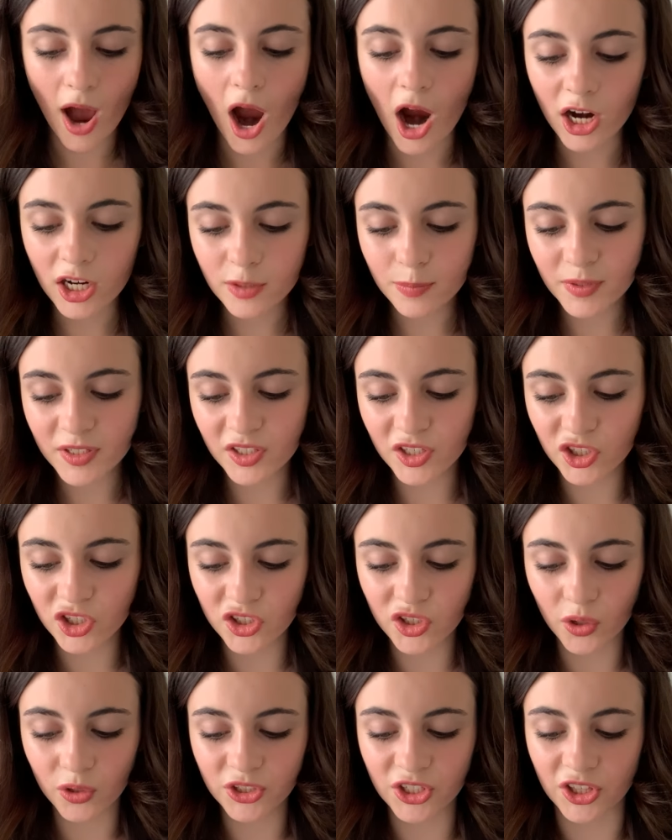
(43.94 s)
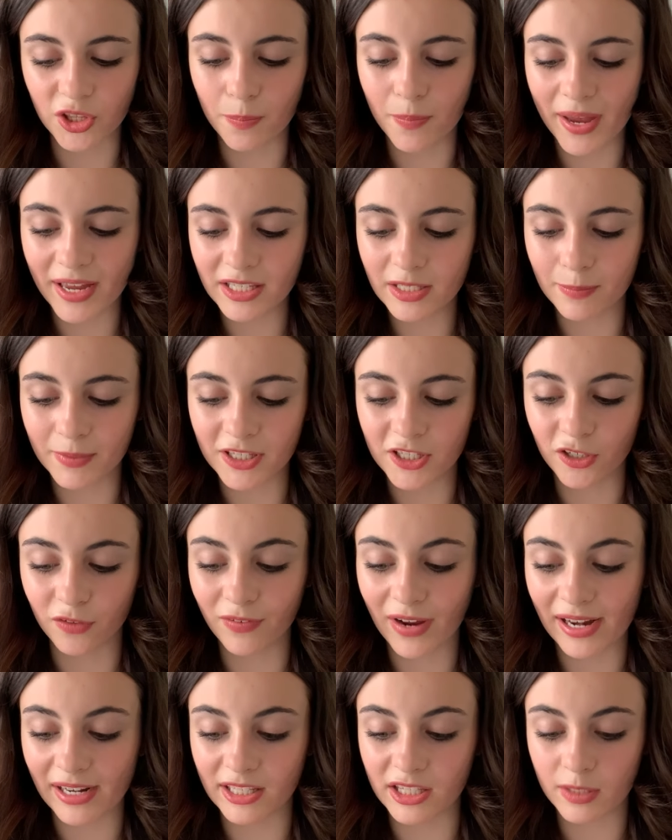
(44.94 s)
Artemis consulted the basement
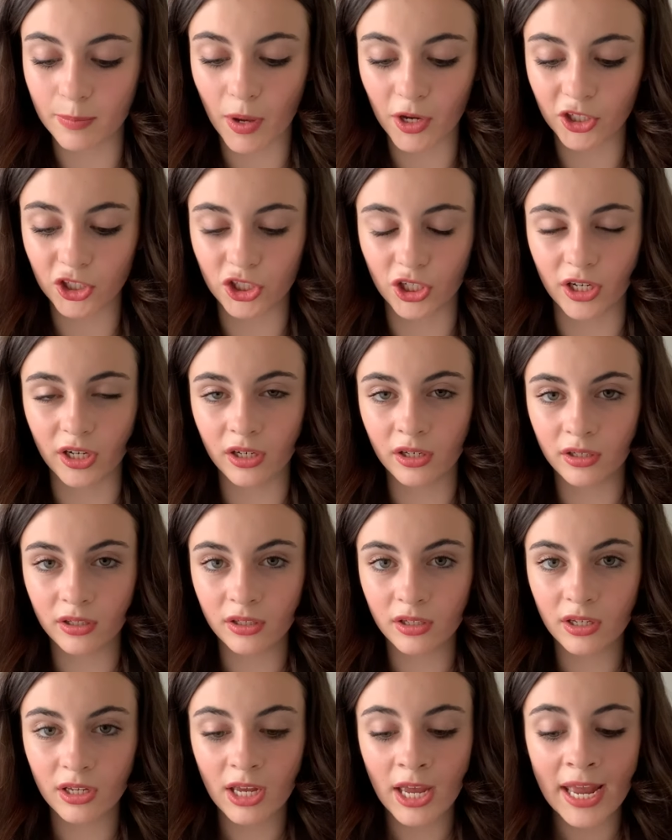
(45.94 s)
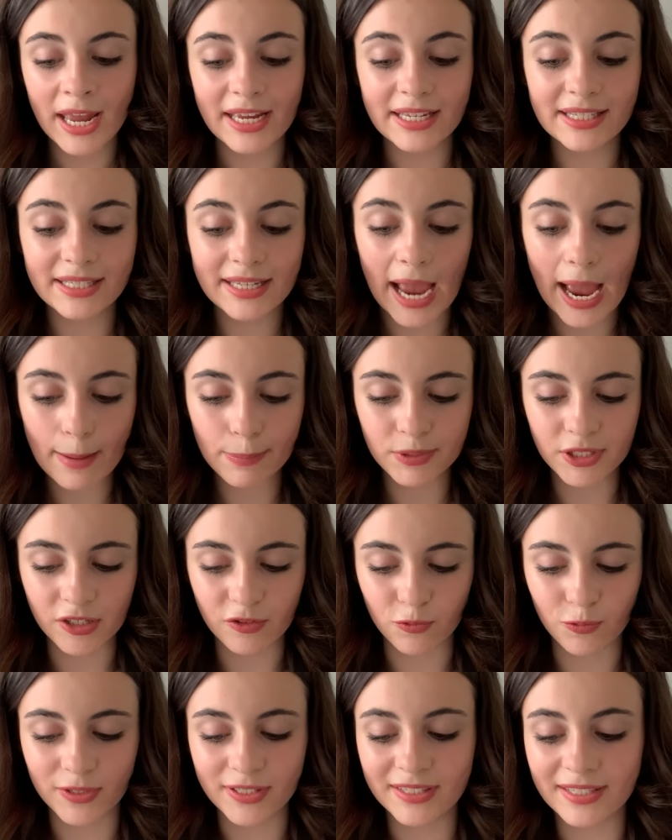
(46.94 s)
surveillance monitor. His
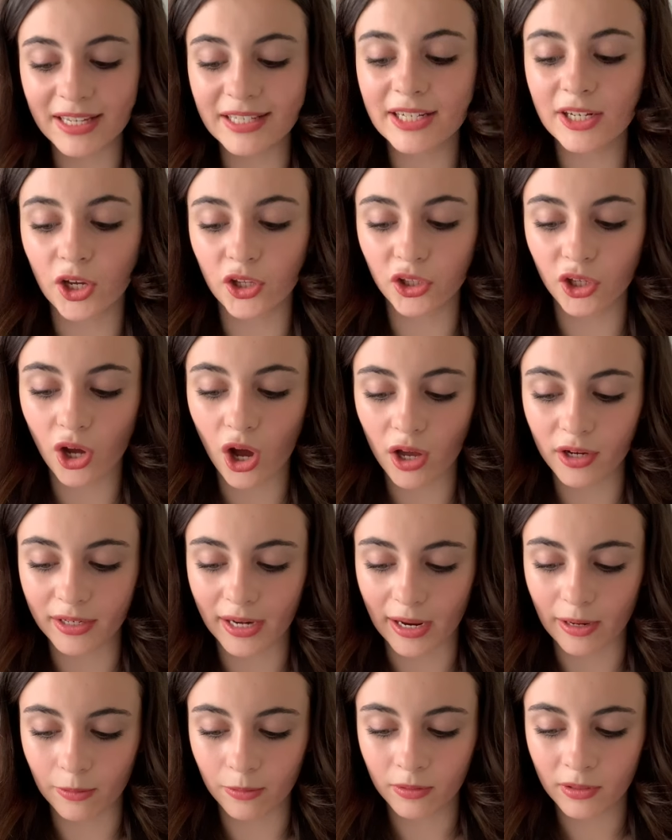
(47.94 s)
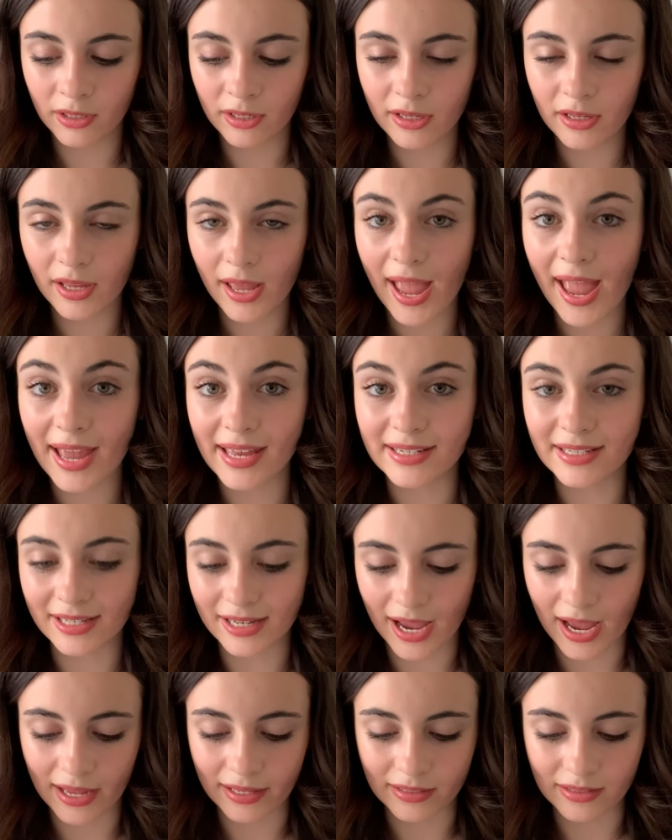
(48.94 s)
captive was sitting on the cot now, head in
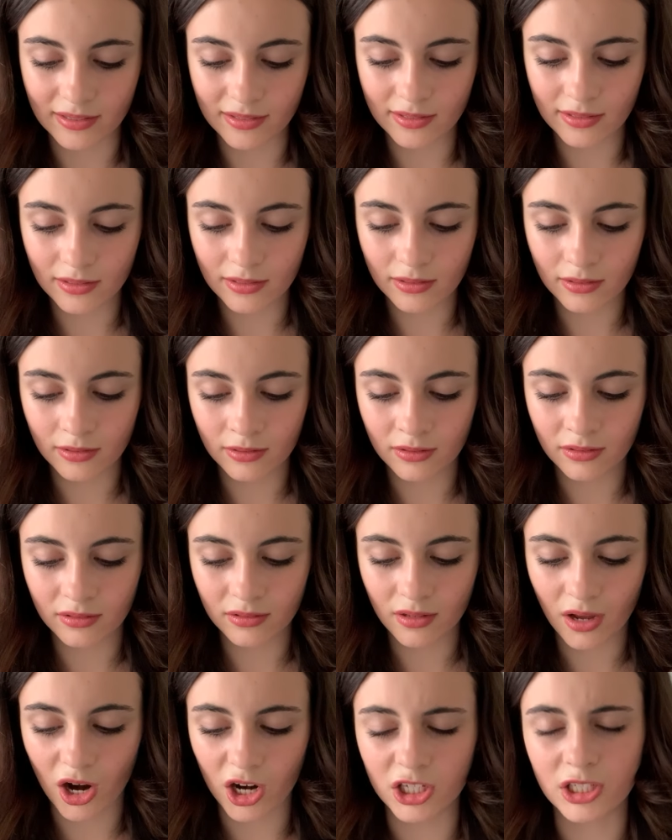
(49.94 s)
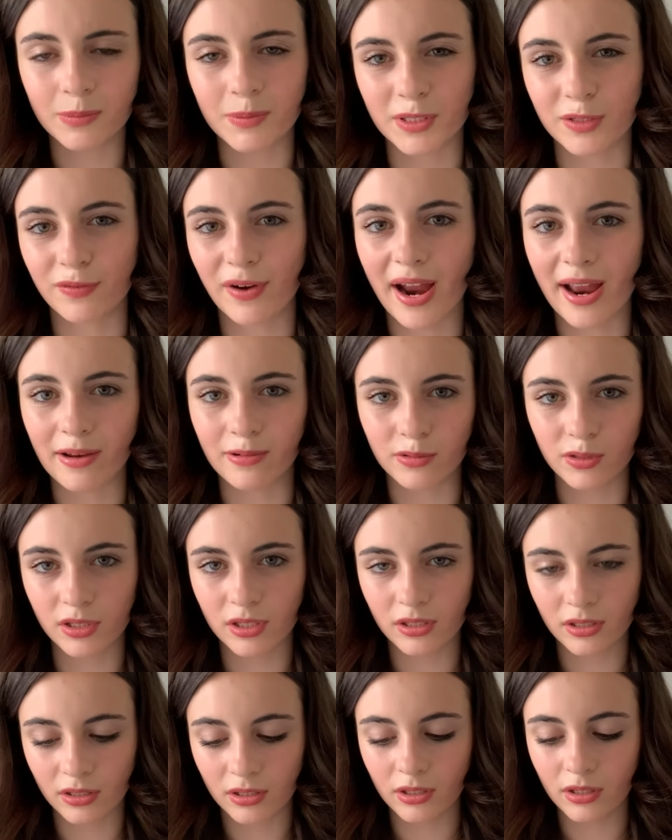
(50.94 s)
hands. Artemis frowned.
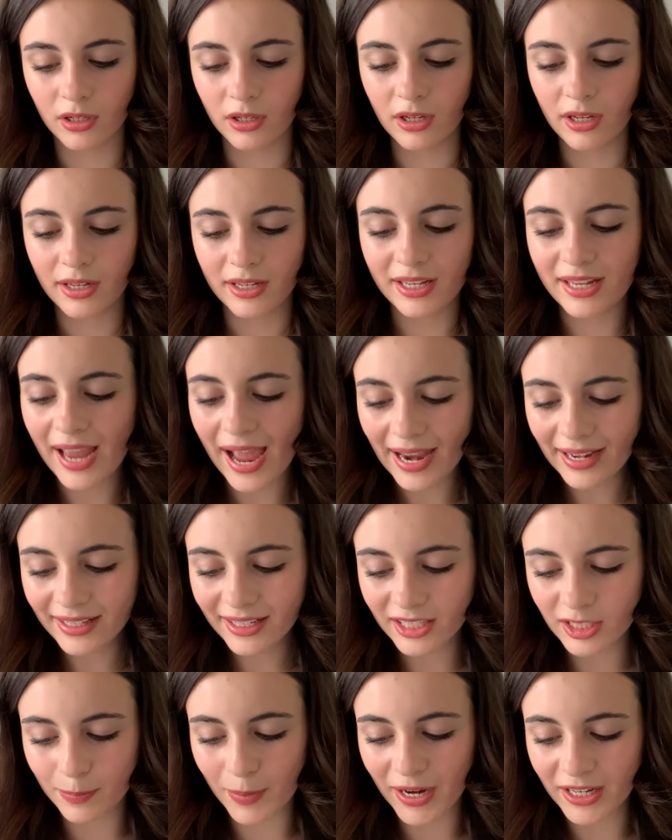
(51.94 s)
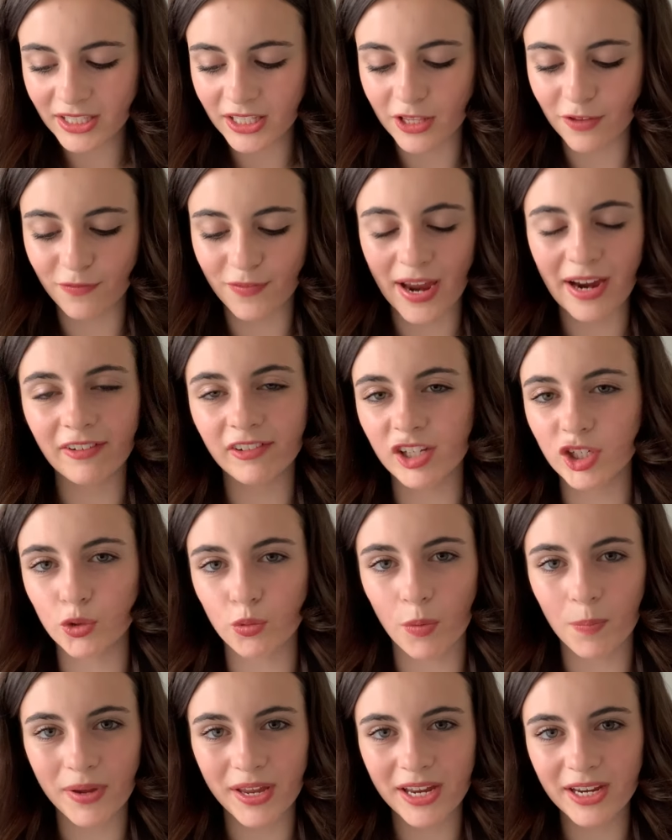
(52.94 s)
He hadn't expected the fairy
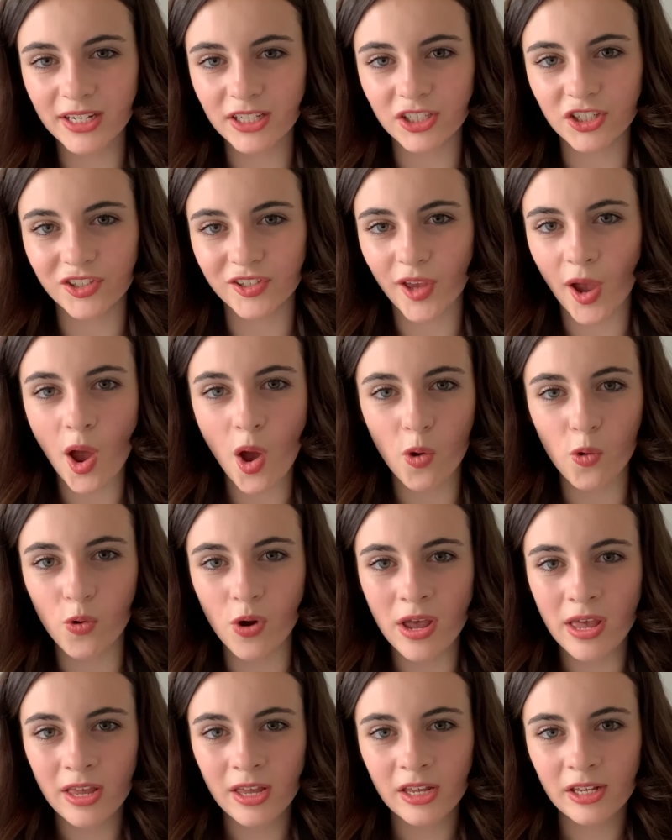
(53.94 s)
to appear so...